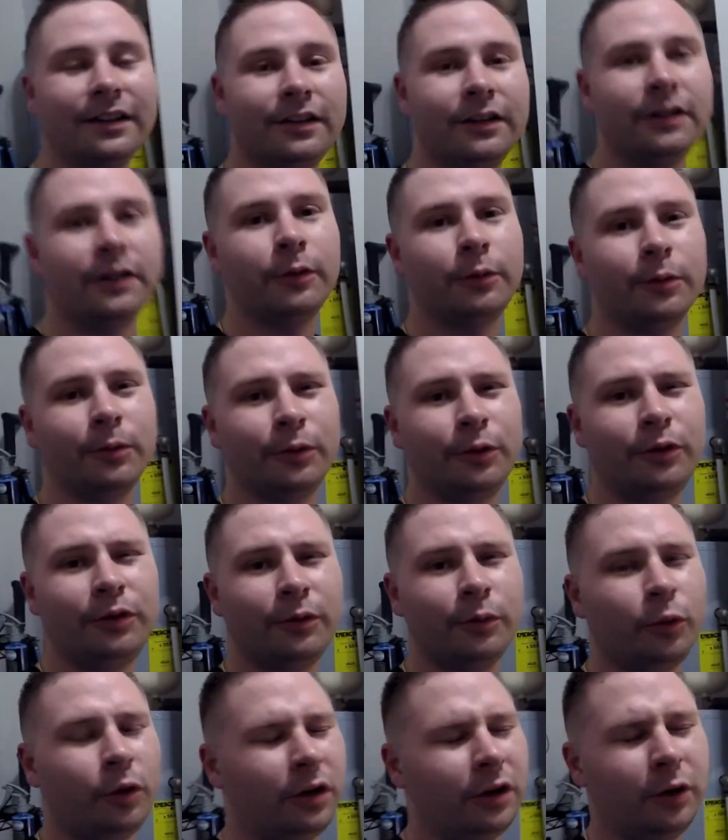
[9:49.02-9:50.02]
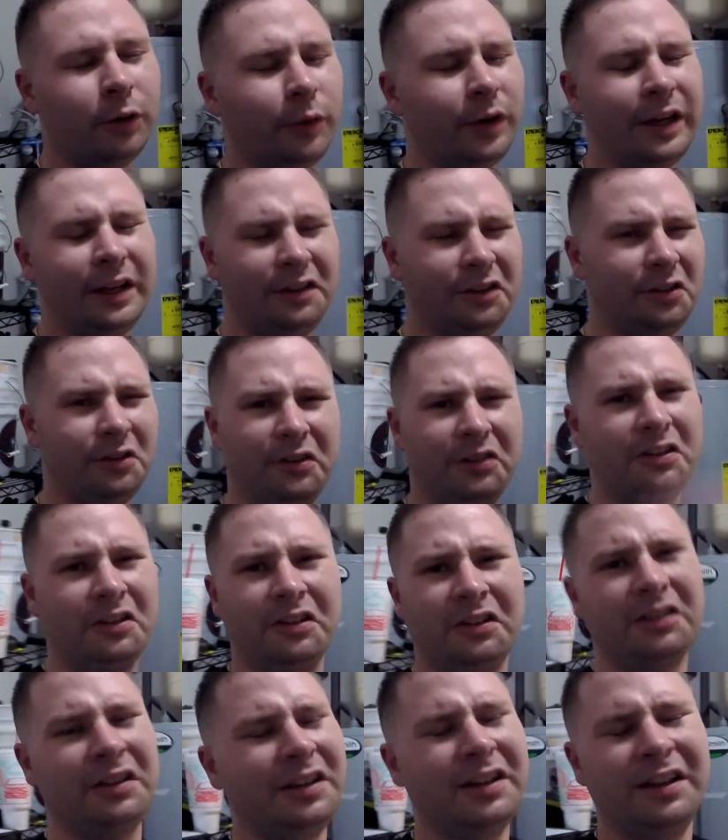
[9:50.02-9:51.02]
know, we're losing water weight, so
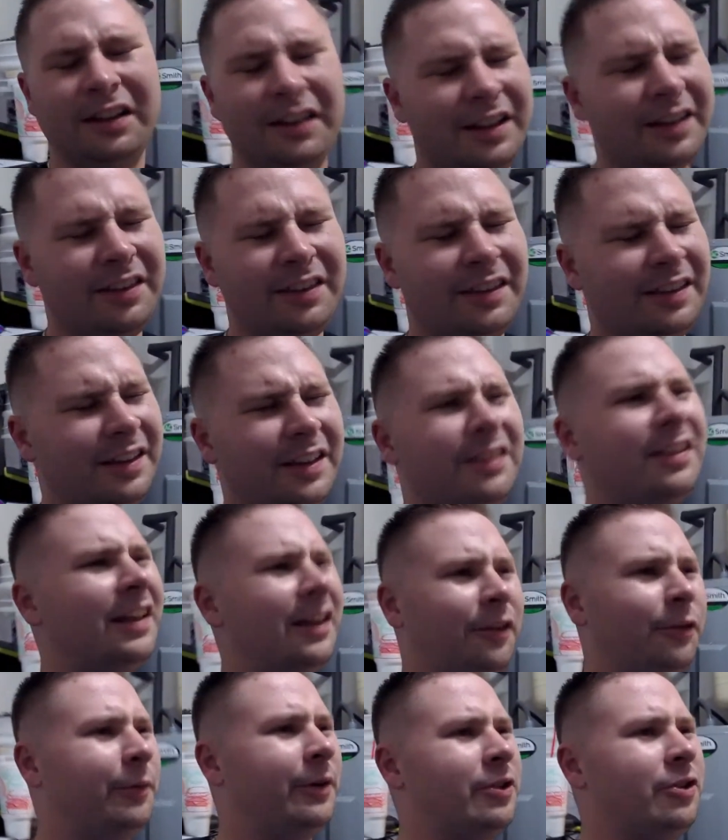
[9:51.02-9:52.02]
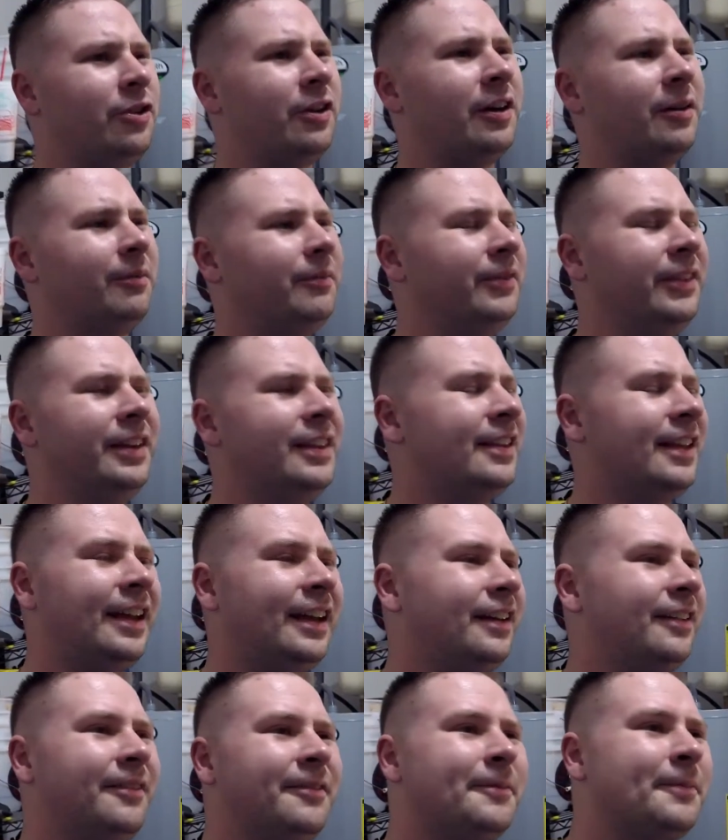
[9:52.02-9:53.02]
it's not a sweatshop. It's not.
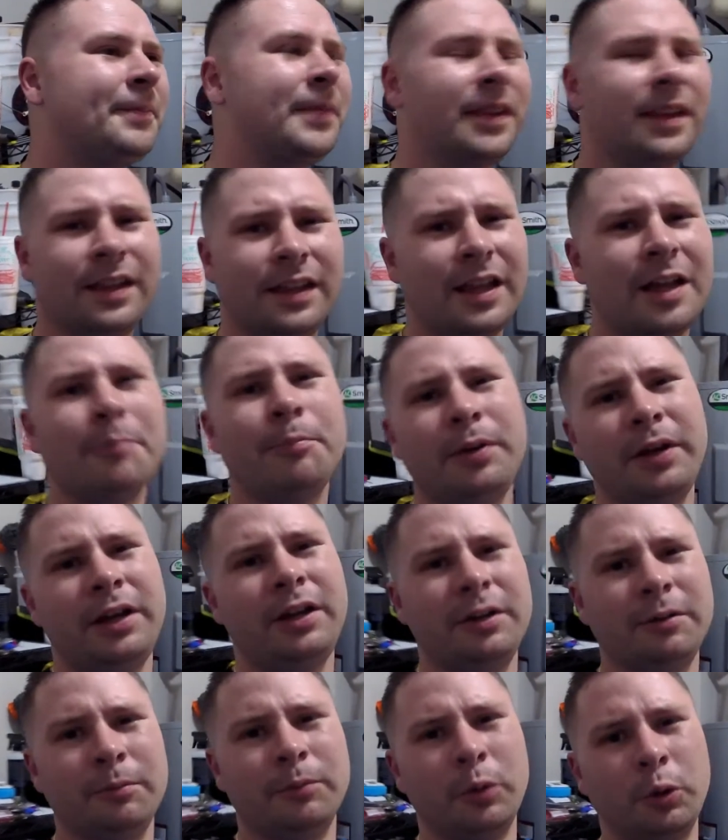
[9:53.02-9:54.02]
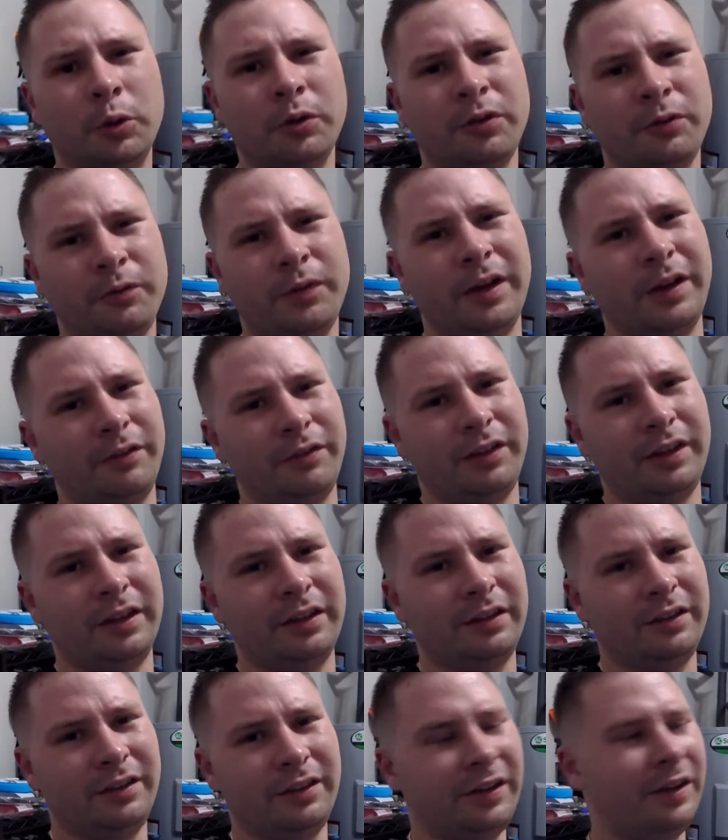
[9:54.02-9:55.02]
I'm paying them more than 5
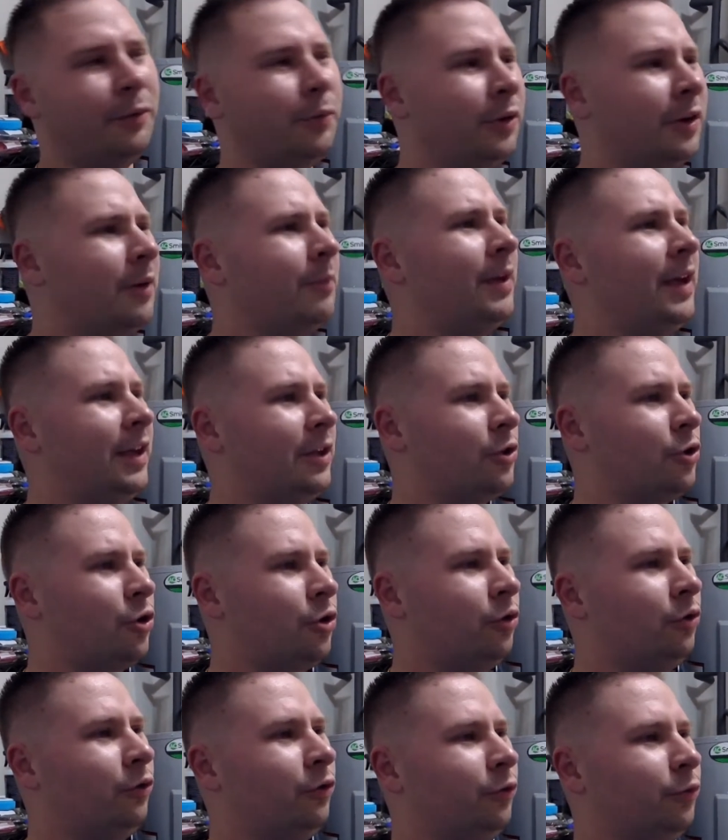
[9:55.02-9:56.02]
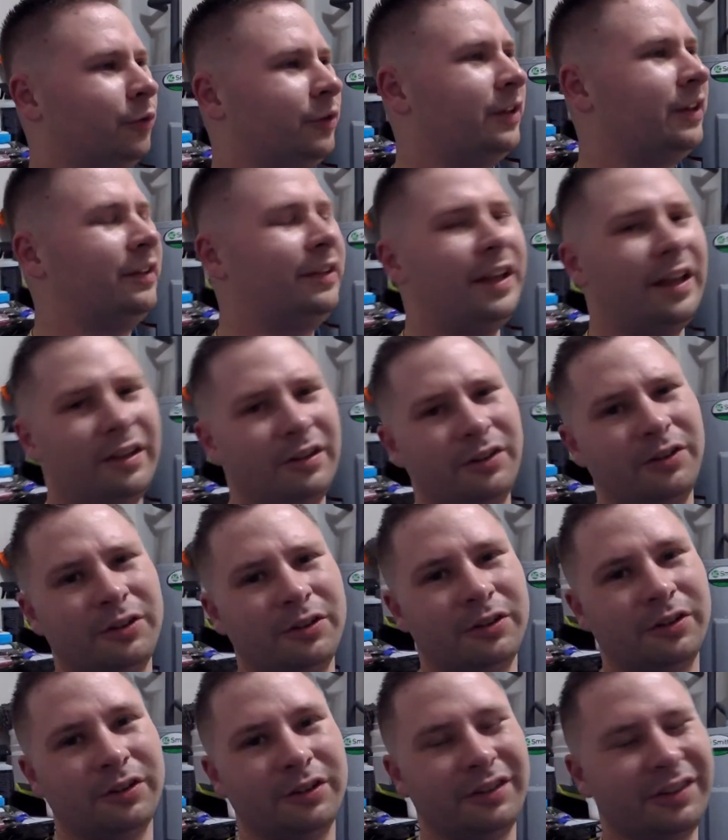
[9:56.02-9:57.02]
cents. All right, we're not making shoes. We're detailing
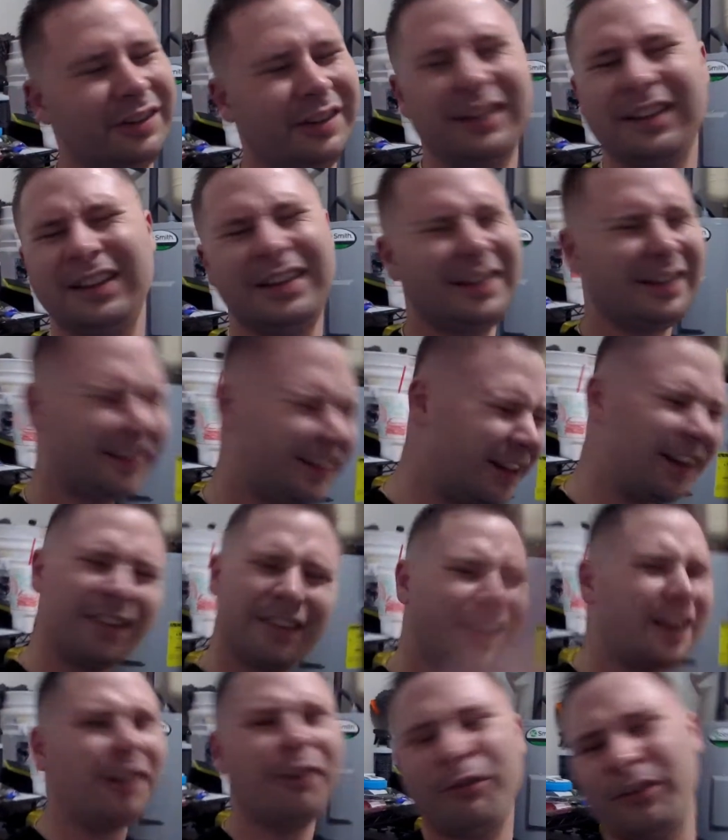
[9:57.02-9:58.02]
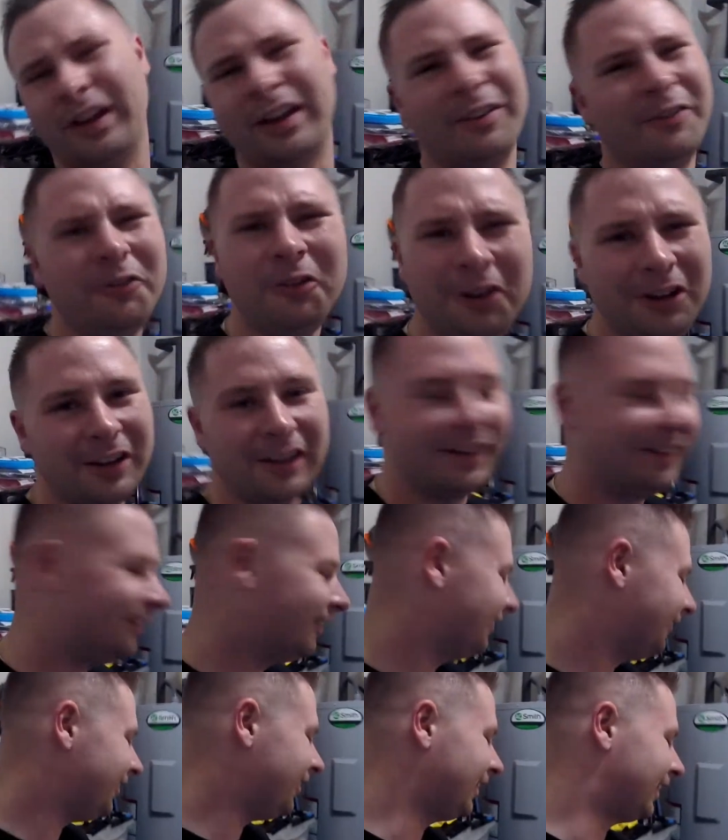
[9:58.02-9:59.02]
cars. It's fine. We're good.
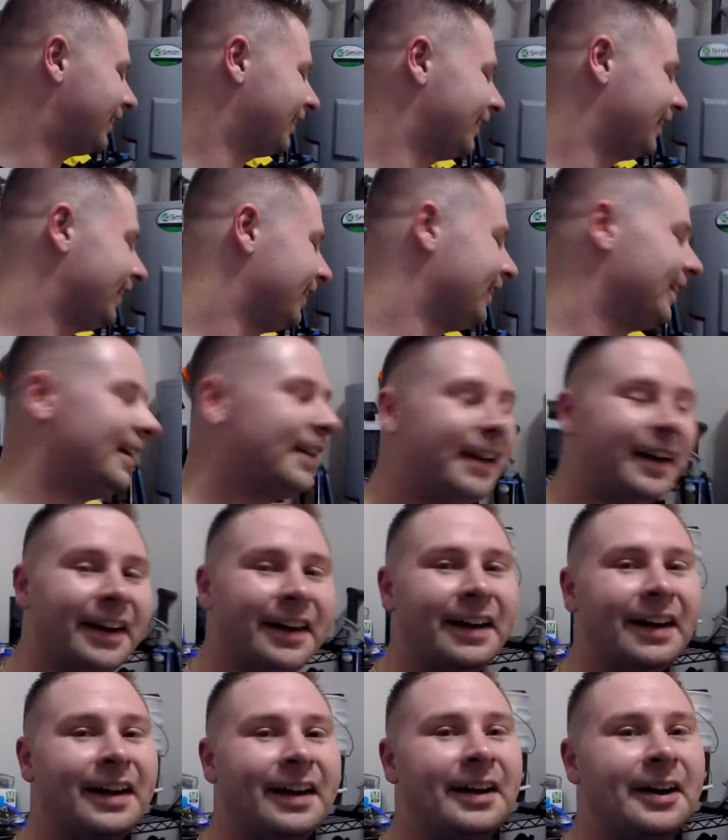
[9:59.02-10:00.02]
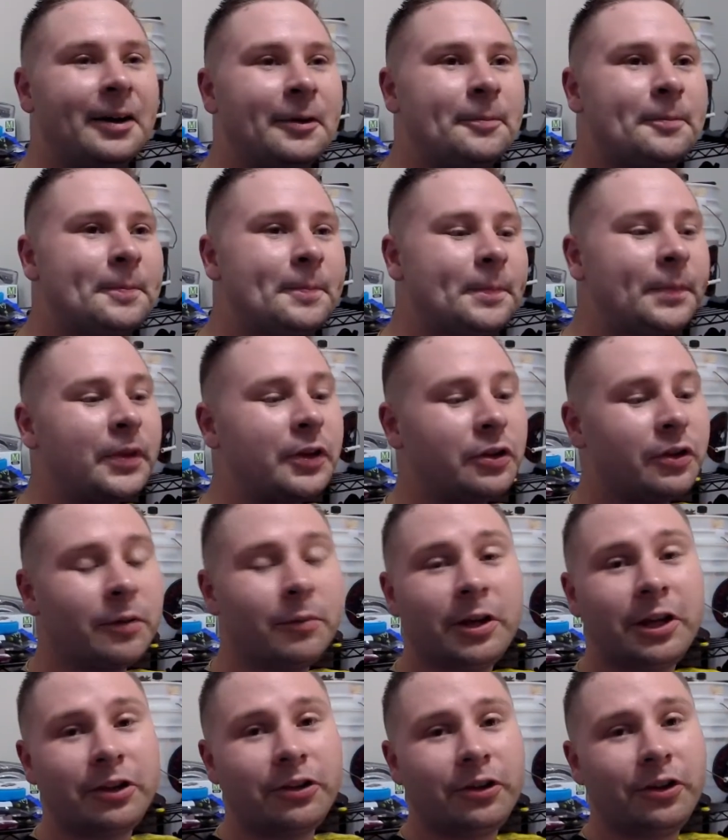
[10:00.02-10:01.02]
We're good. So I'm gonna
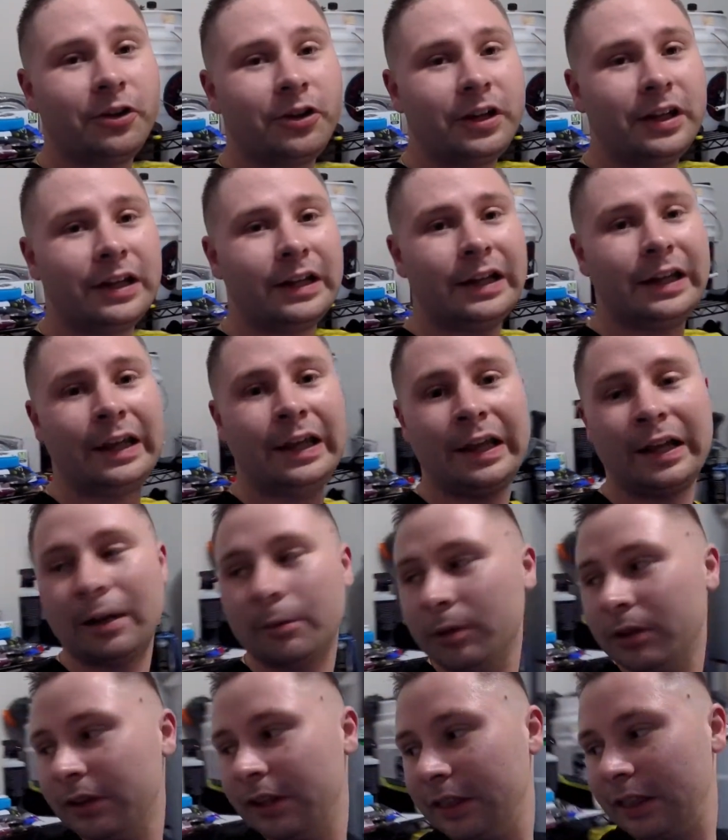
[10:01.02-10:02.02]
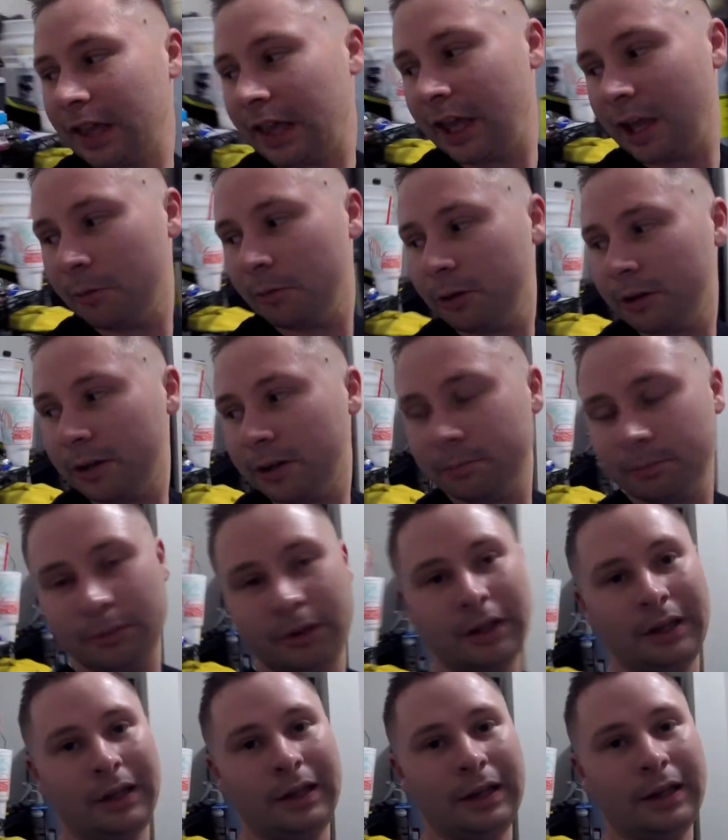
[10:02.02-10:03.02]
get started, and I'm gonna set the camera up,
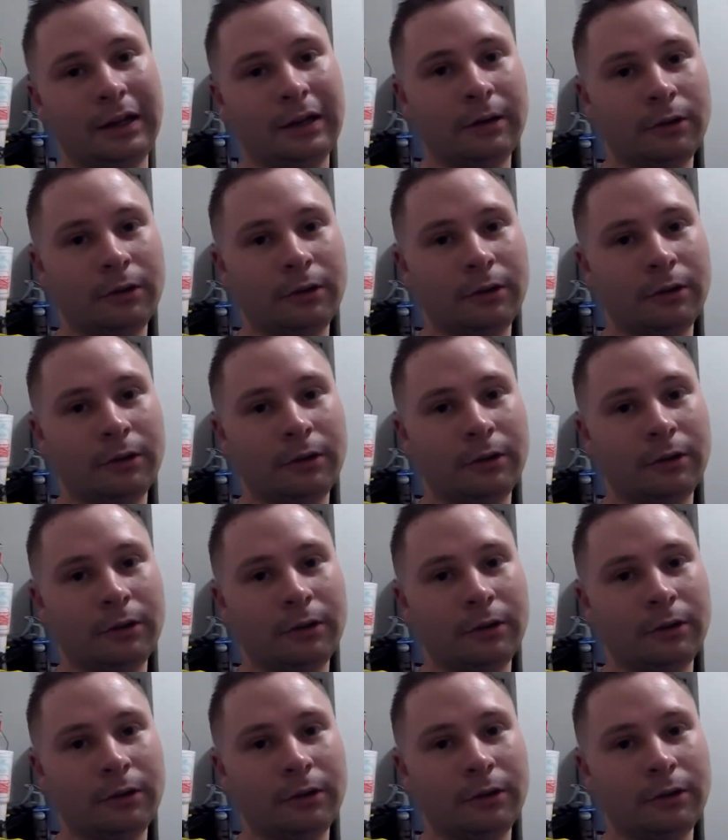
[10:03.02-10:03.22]
and